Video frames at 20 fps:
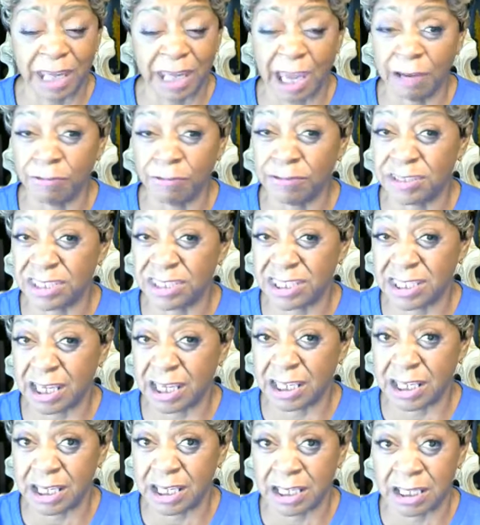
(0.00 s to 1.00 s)
but I don't
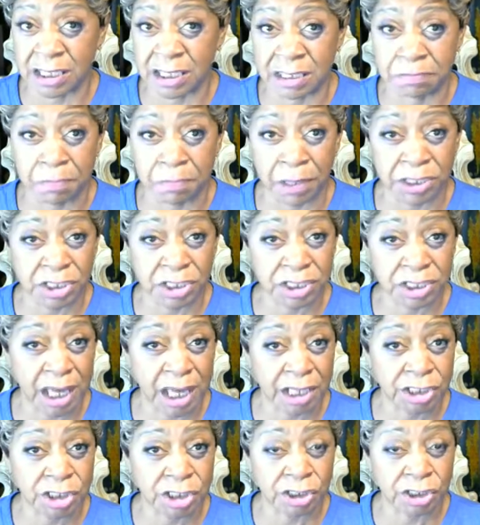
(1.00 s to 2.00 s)
study it as much
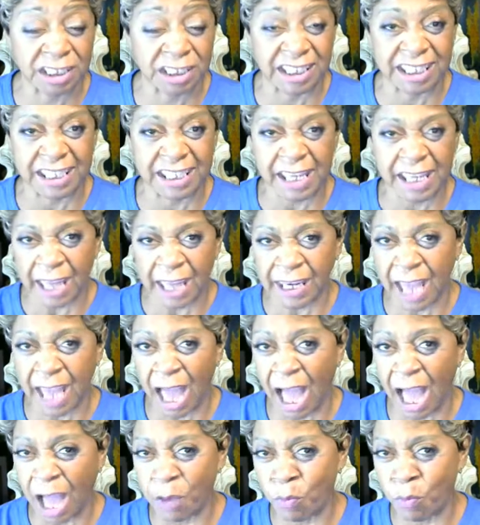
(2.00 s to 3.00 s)
as I should. Yet
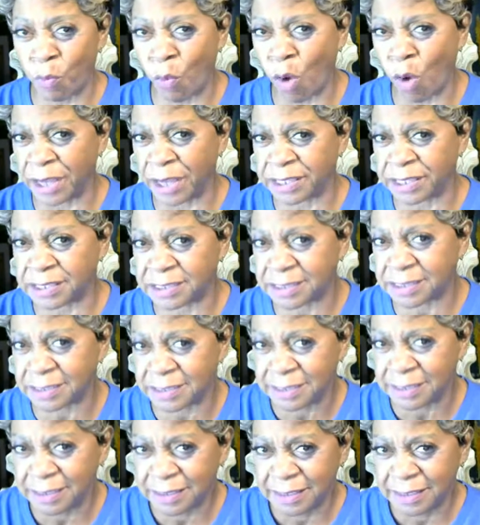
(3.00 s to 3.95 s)
I want.